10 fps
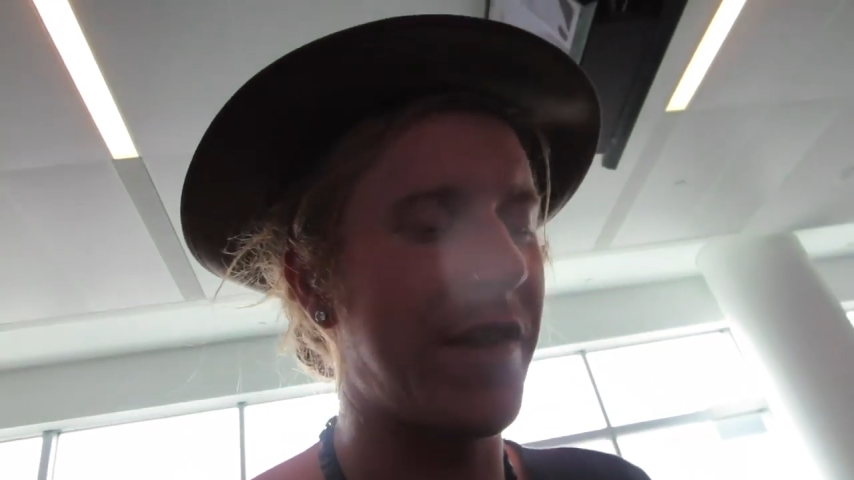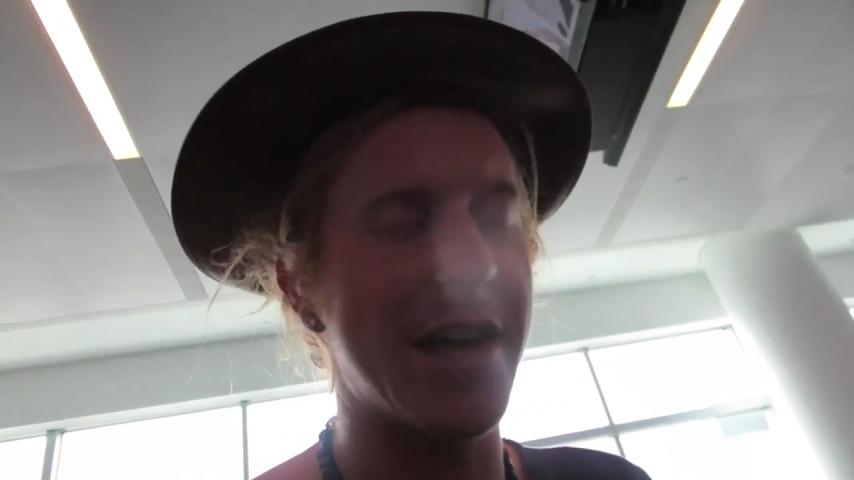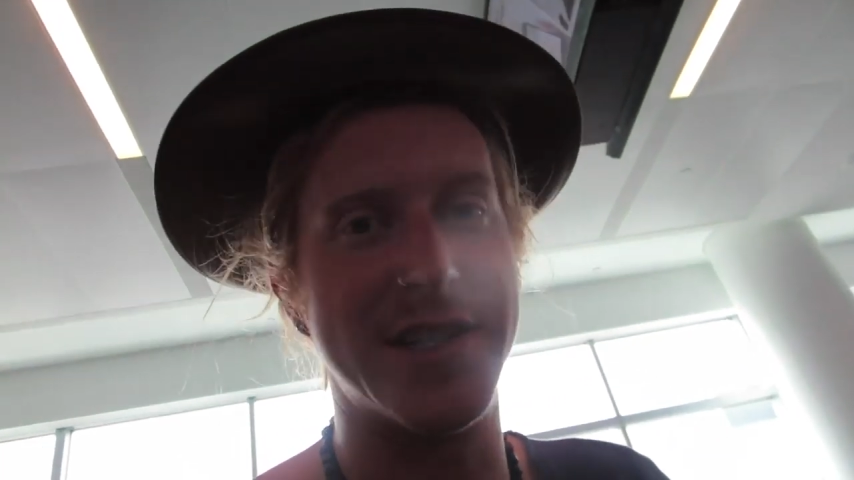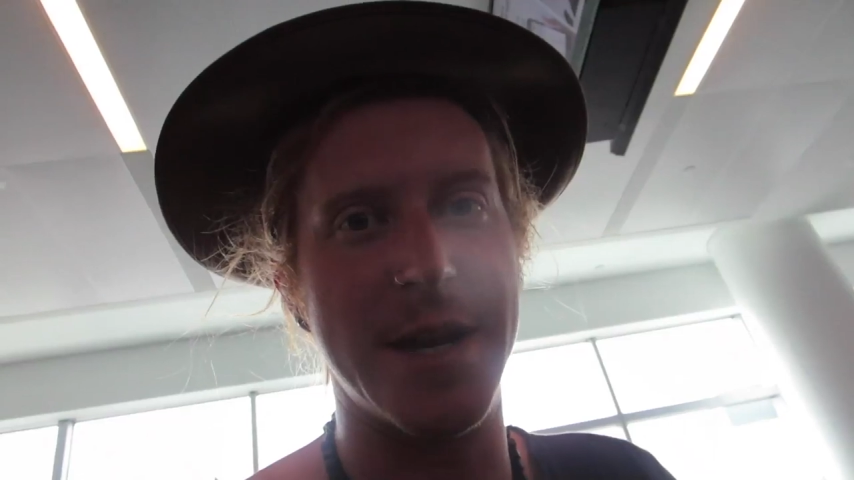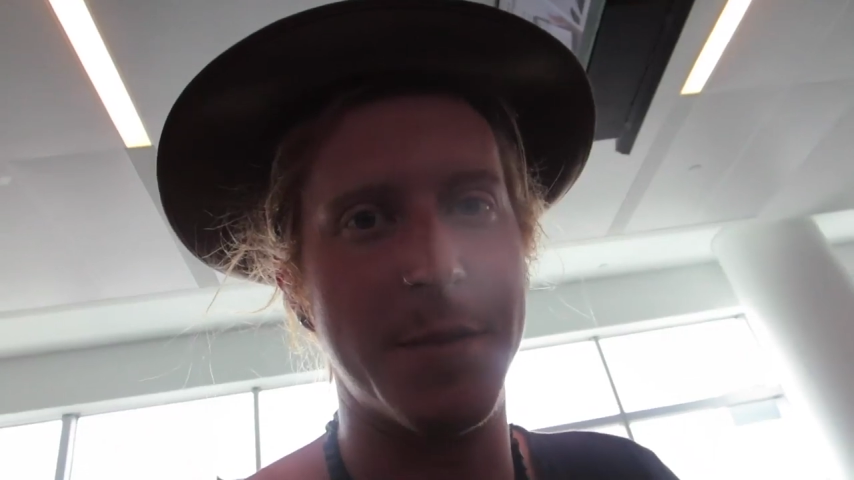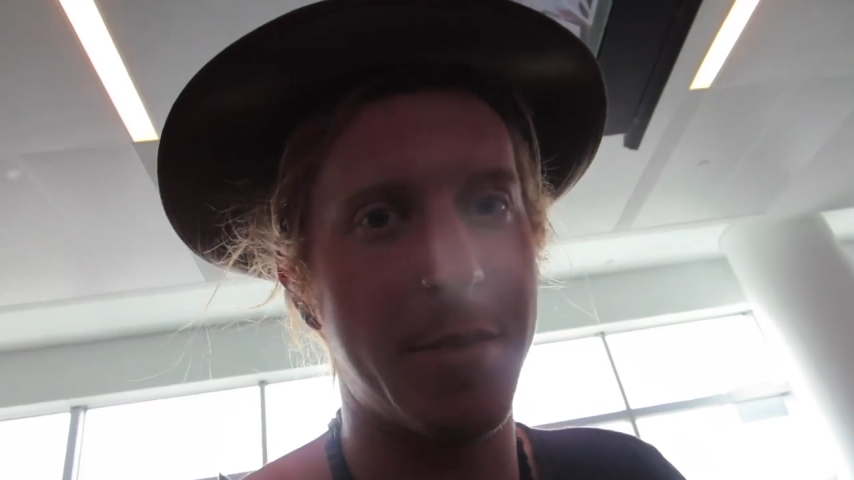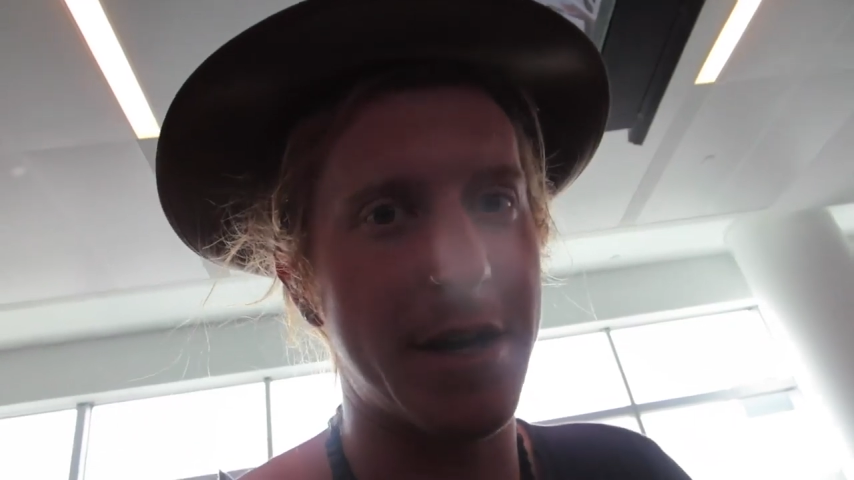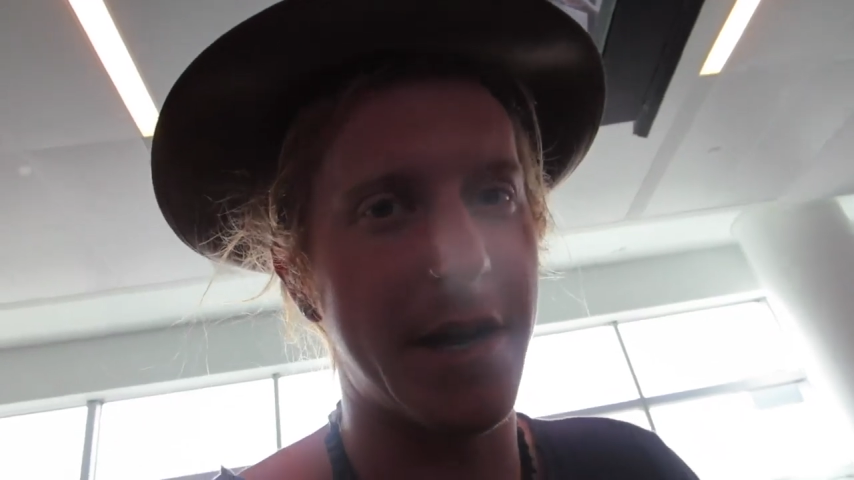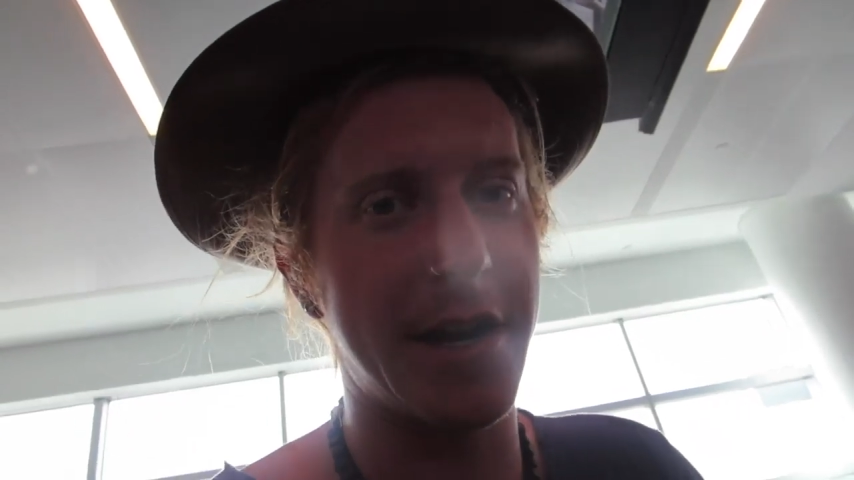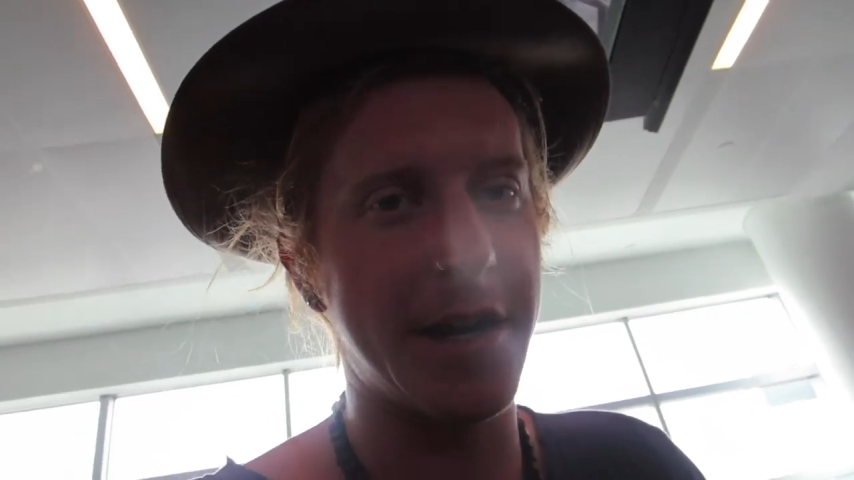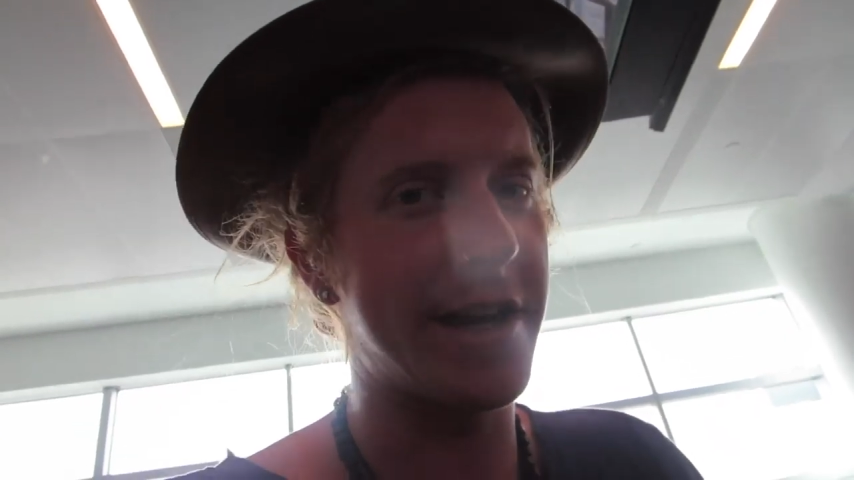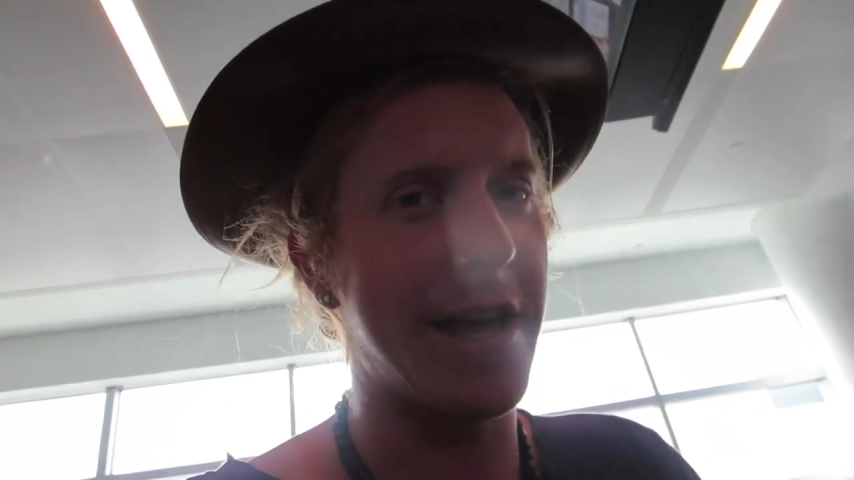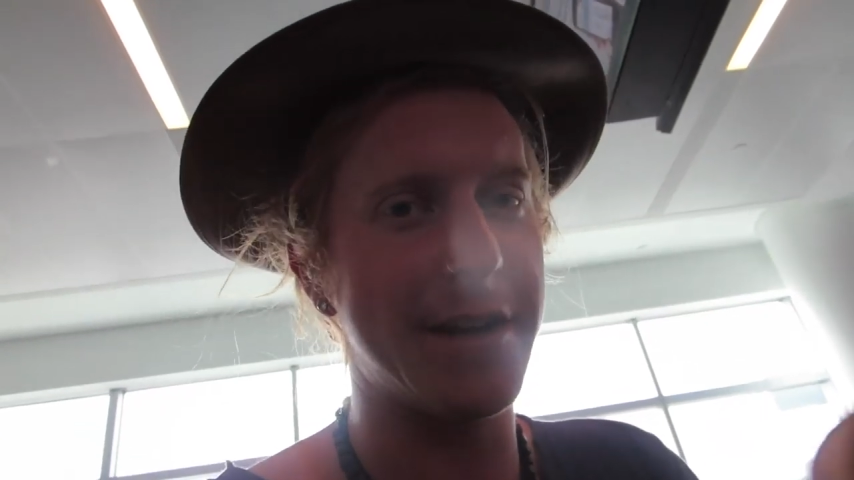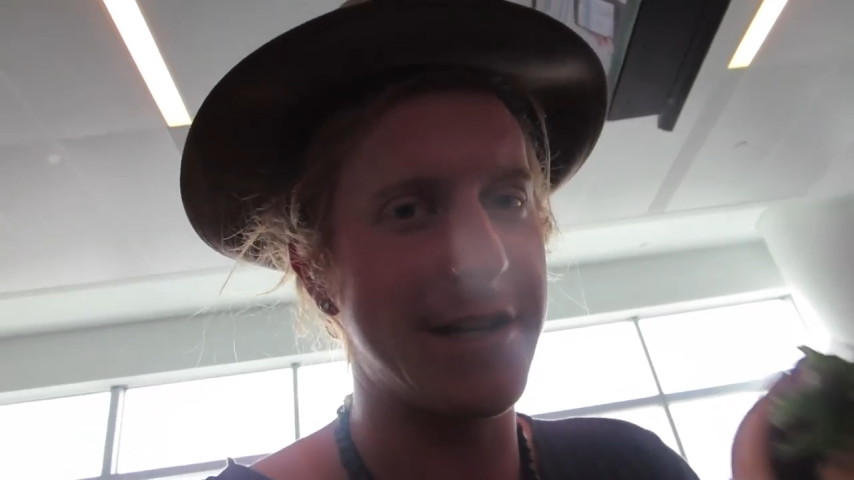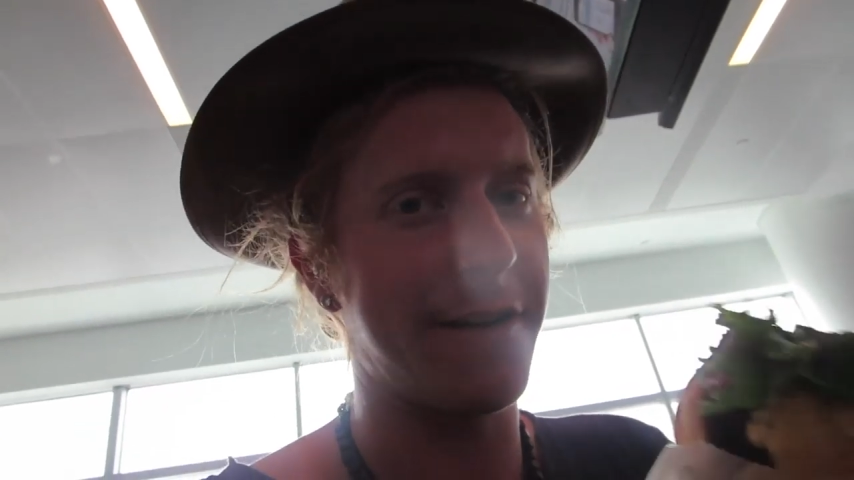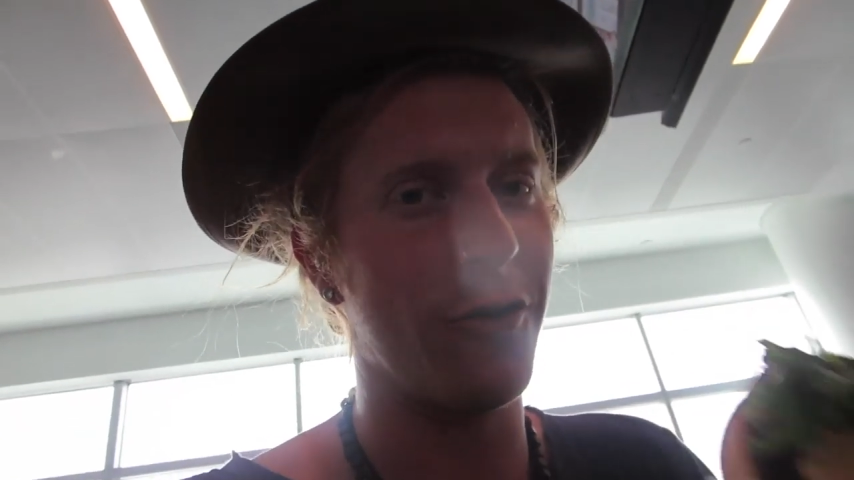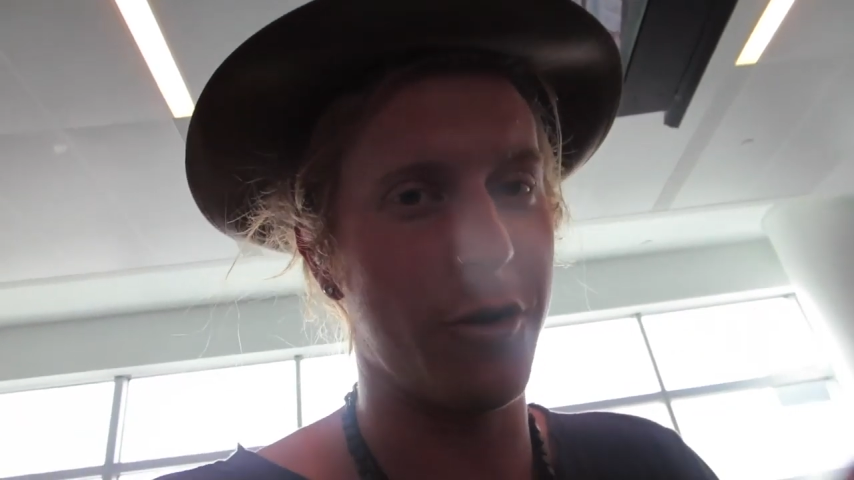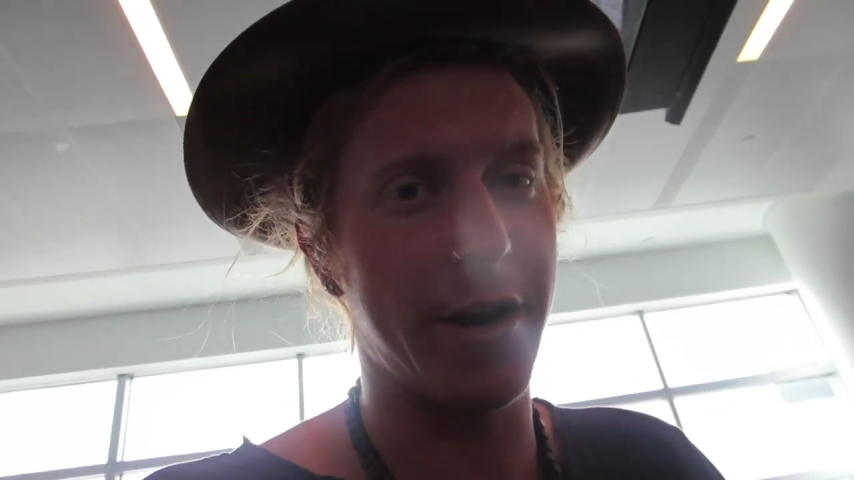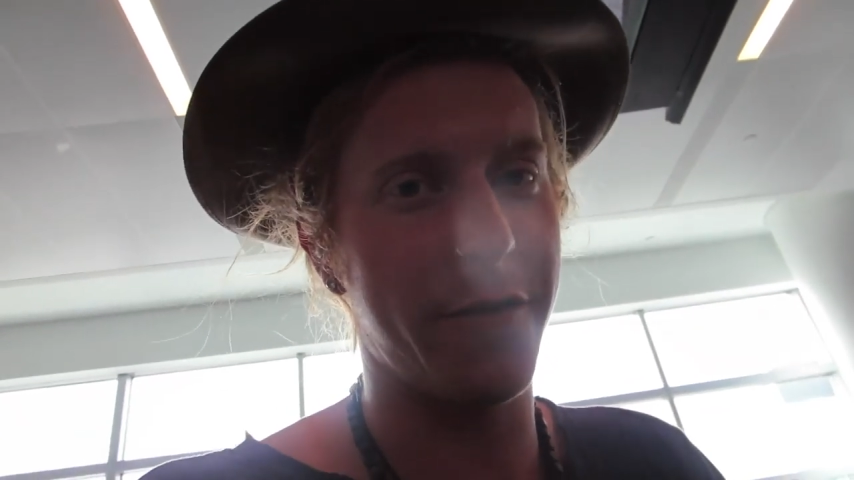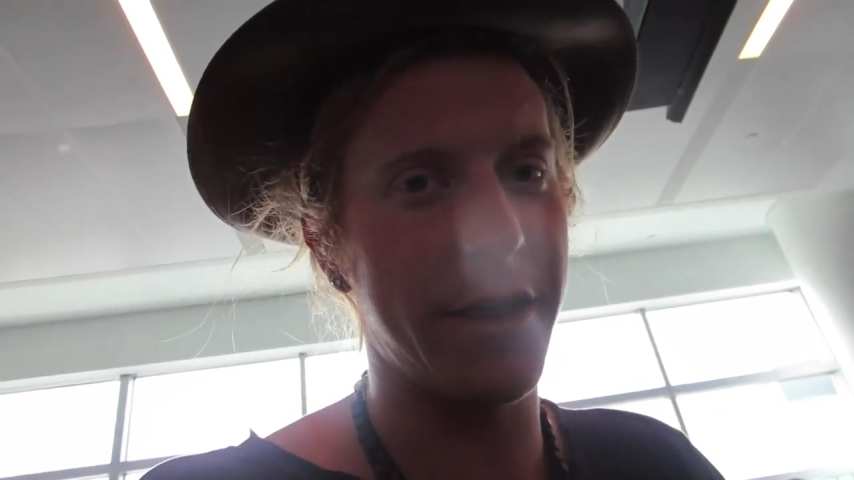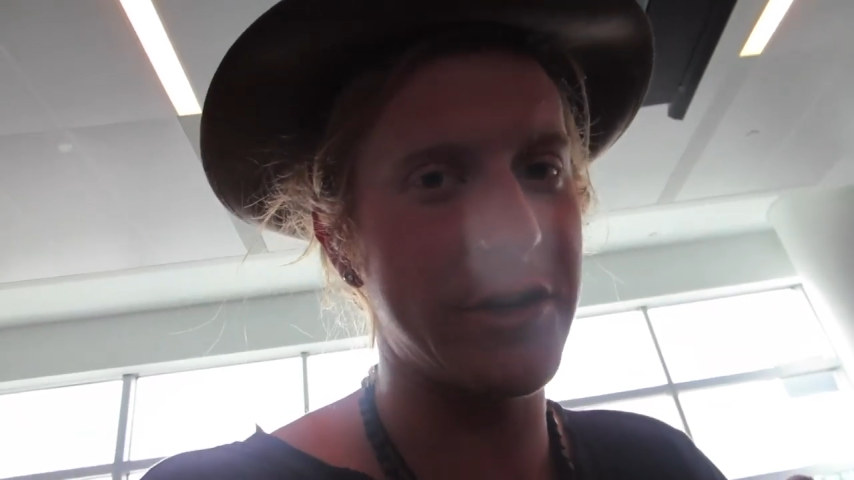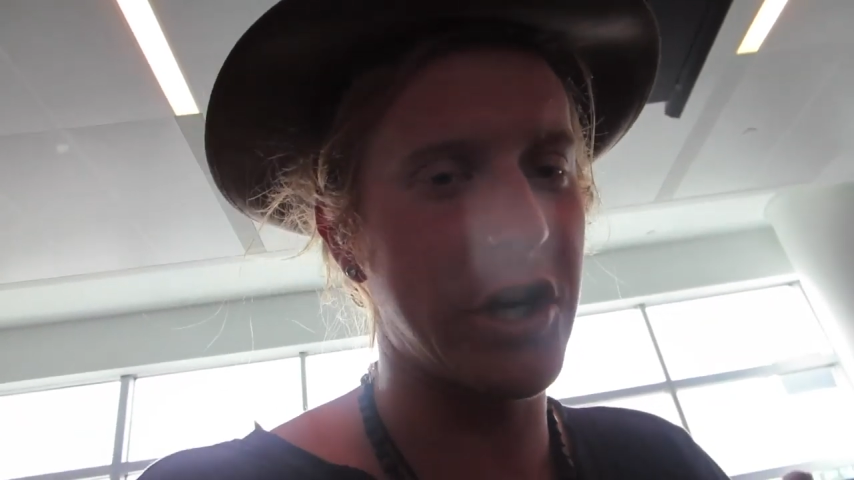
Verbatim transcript: as deemed by Danny. Can't take full credit for that